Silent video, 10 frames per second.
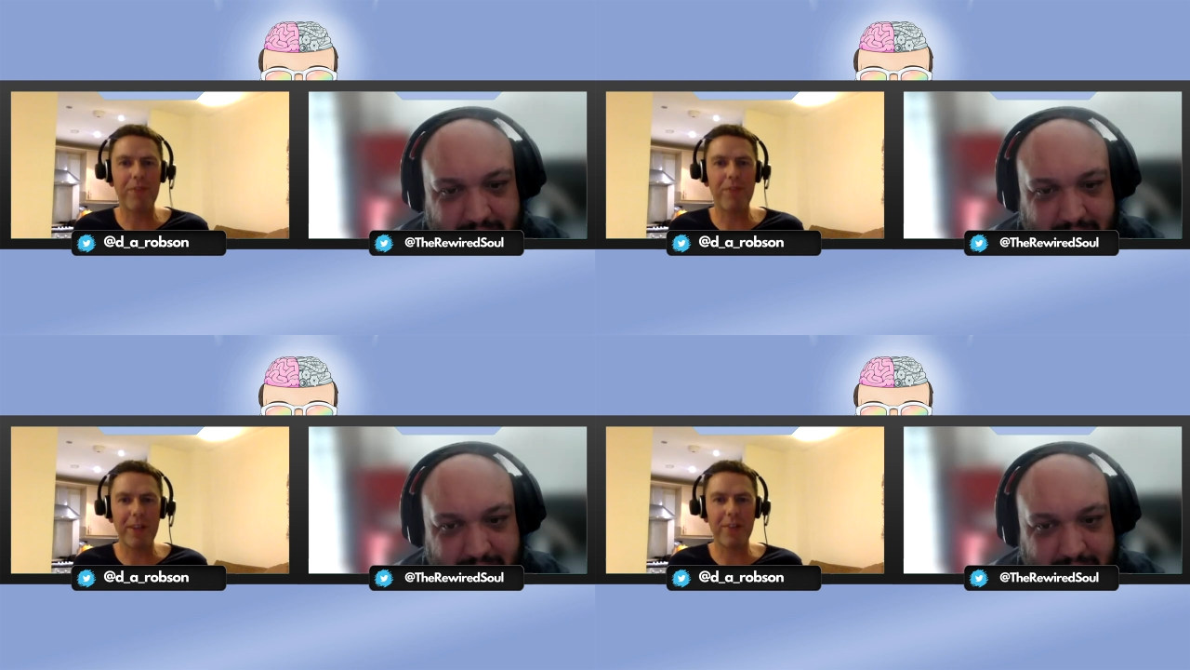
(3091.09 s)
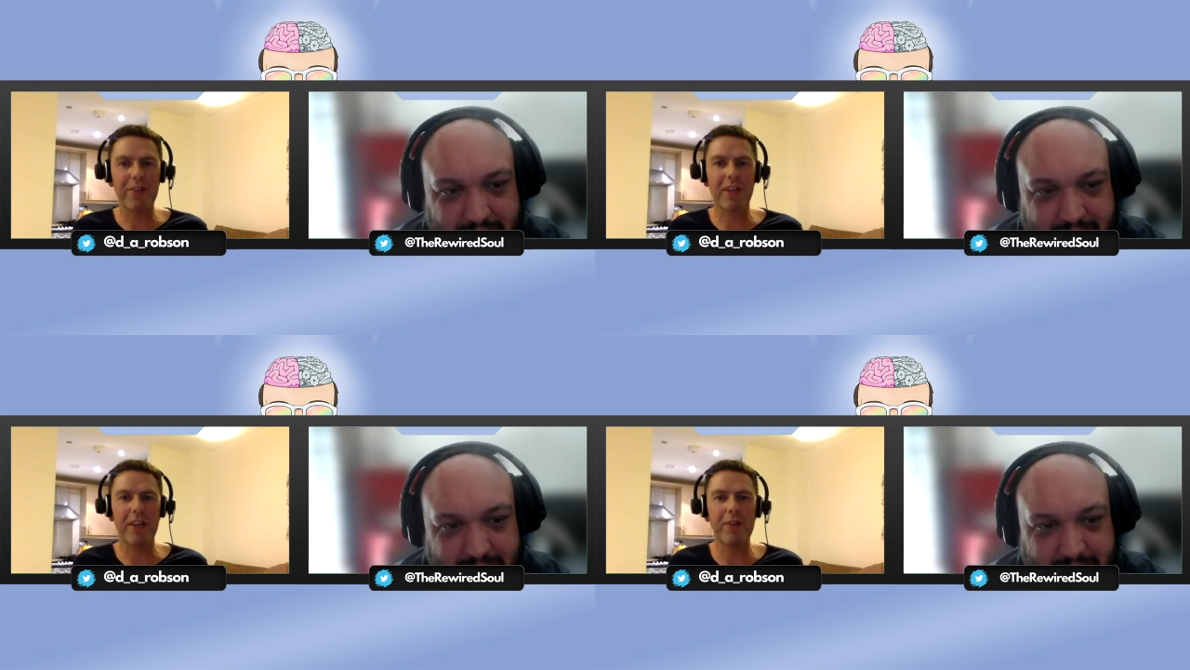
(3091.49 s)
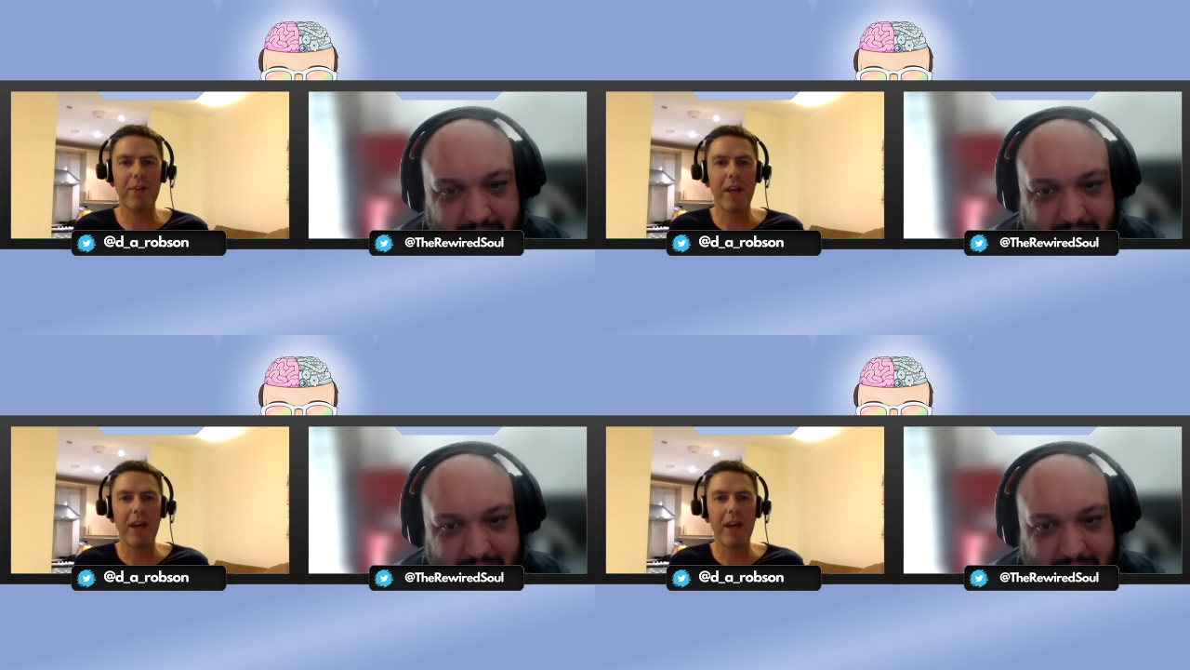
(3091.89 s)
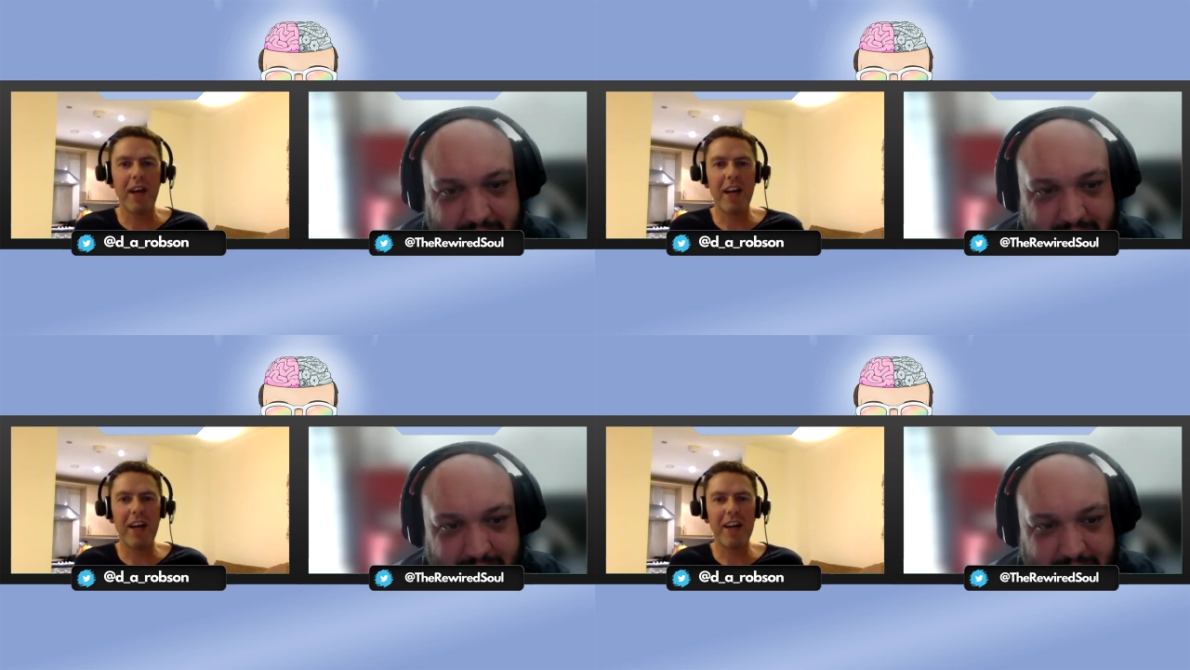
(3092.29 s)
Speaker 1: feels kind of
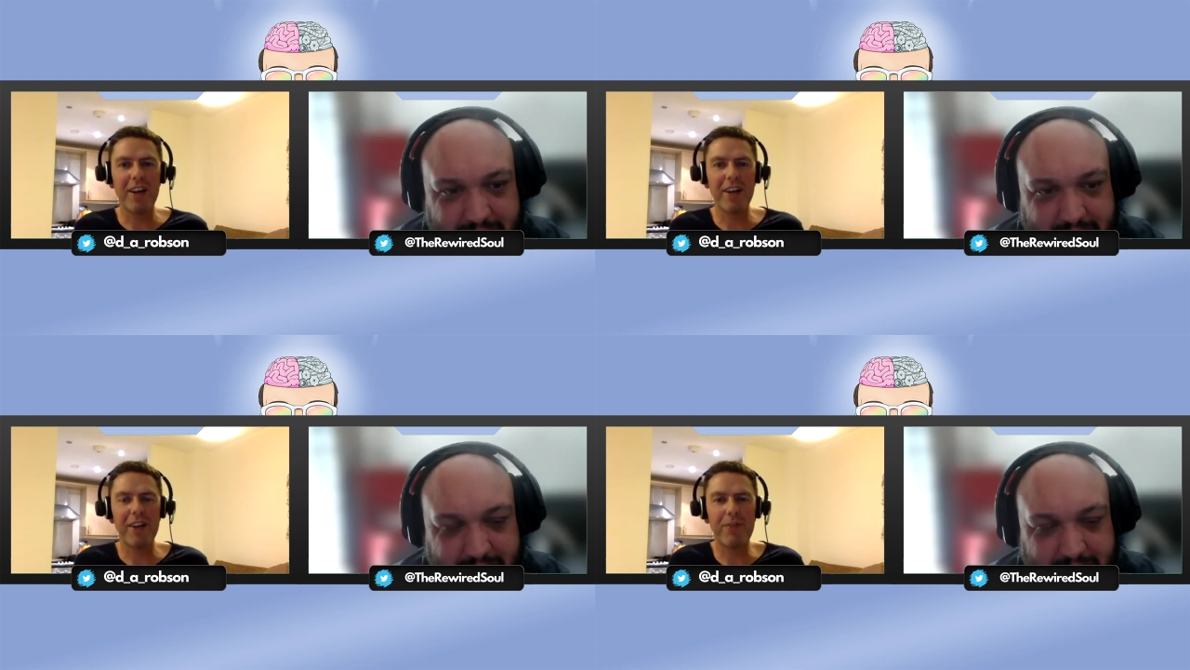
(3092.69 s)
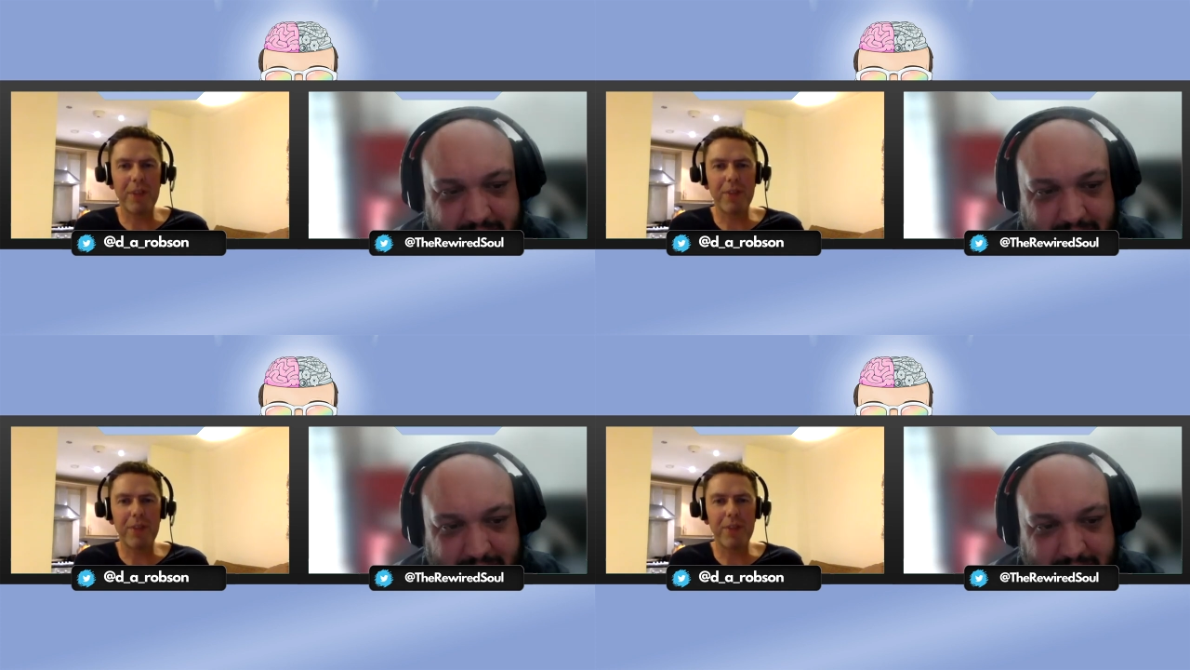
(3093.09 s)
uh, it feels